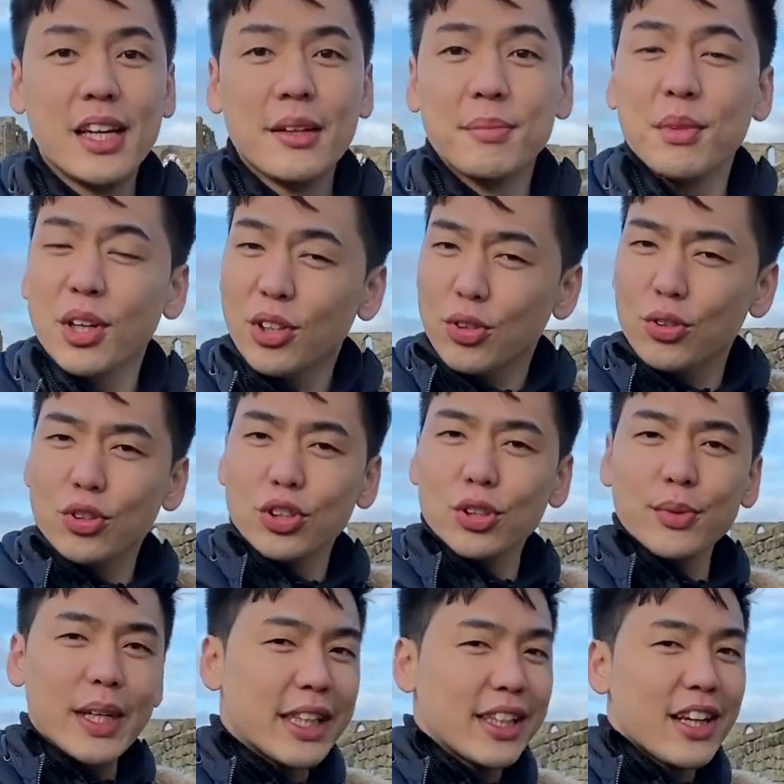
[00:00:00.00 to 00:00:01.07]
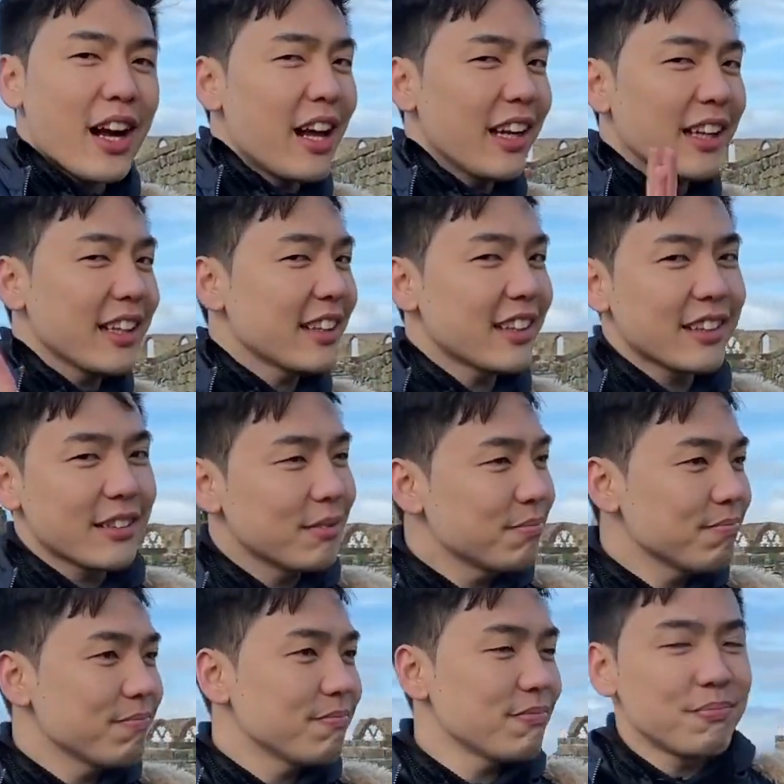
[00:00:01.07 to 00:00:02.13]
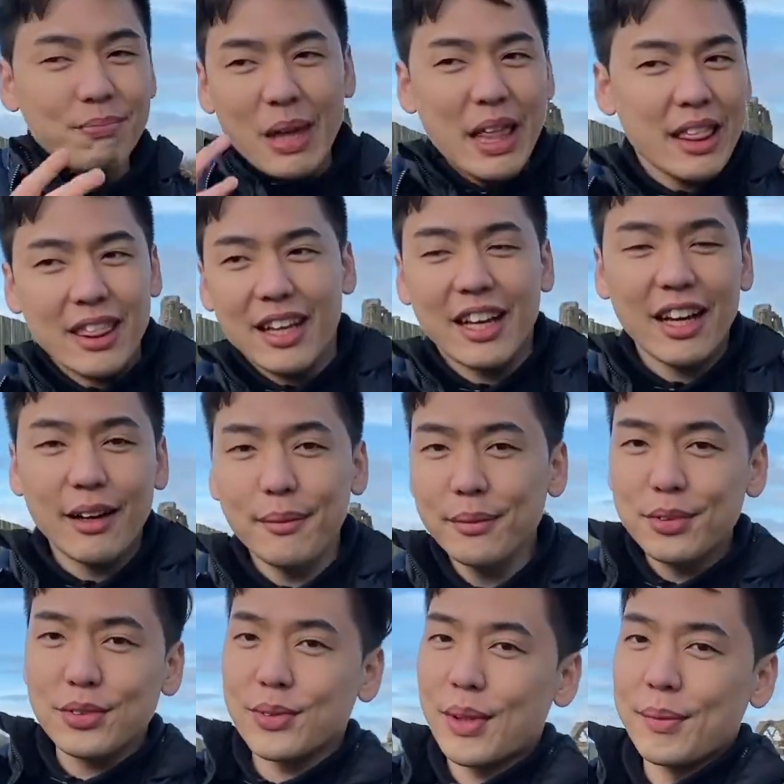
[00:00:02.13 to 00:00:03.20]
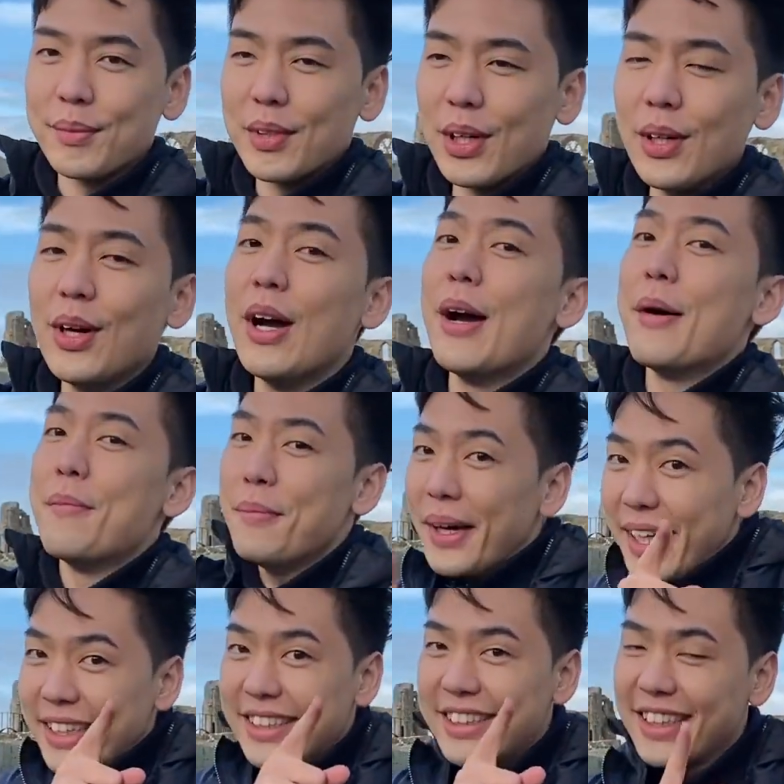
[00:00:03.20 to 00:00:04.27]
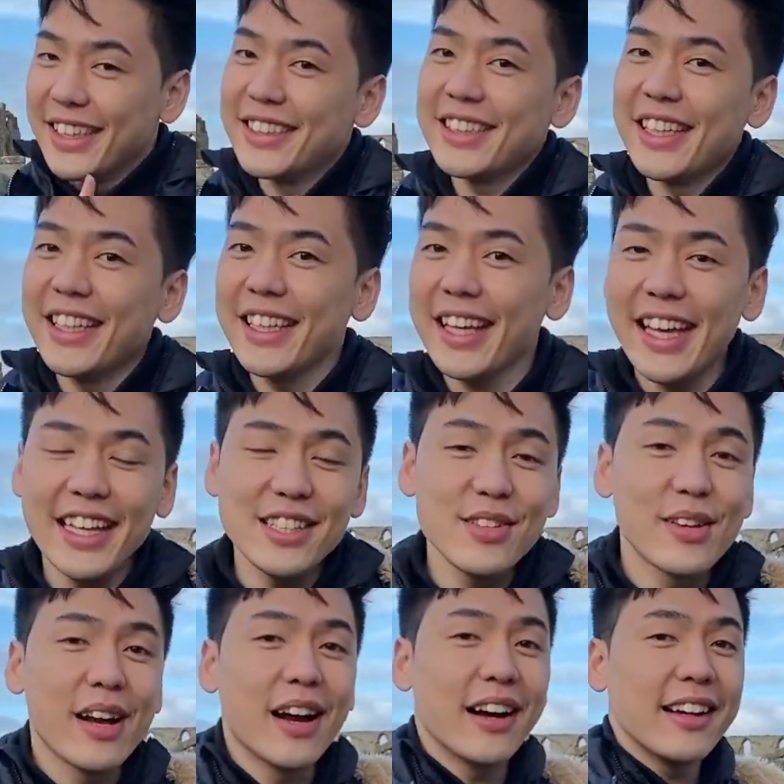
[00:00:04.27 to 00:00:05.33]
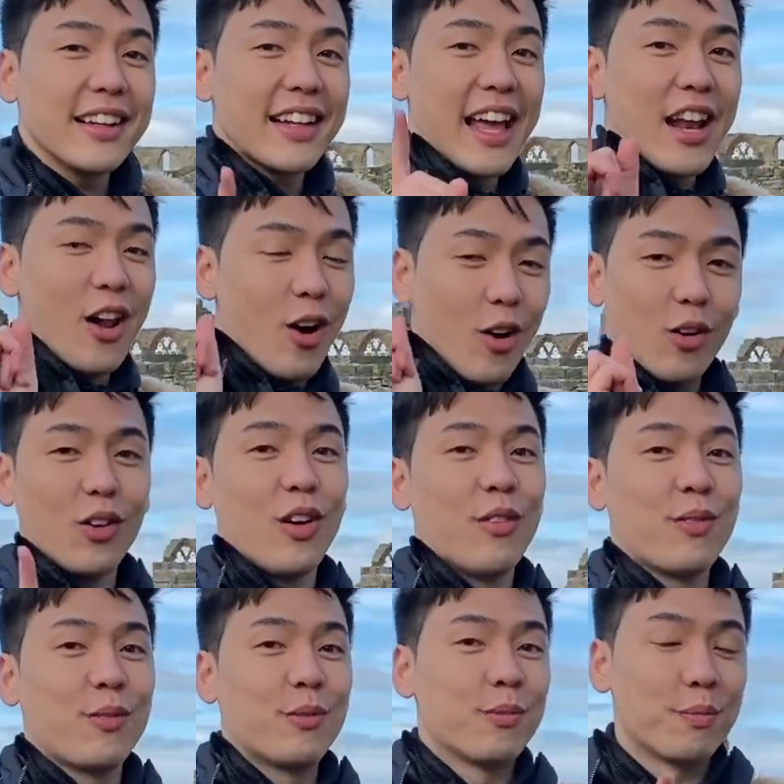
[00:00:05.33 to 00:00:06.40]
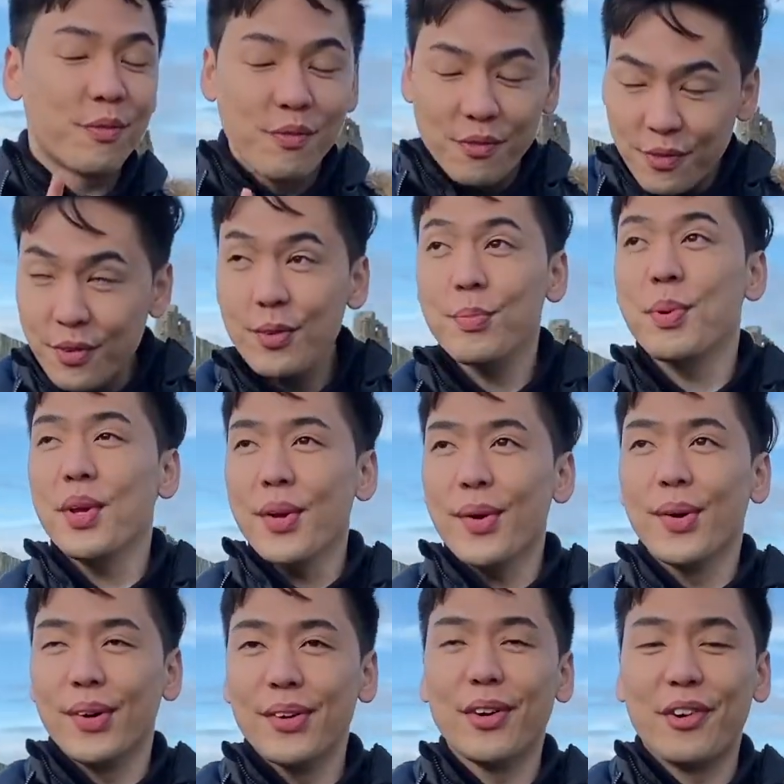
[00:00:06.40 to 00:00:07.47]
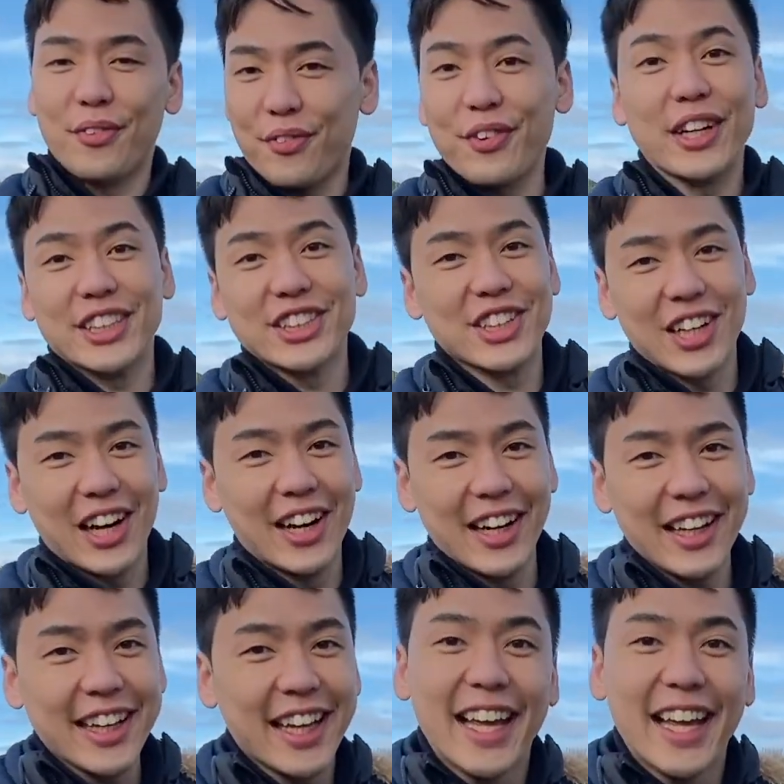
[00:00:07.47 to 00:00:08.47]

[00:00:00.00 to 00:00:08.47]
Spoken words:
Not too sure where the garlic myth comes from though, but just in case you can't get hold of pure or fresh garlic,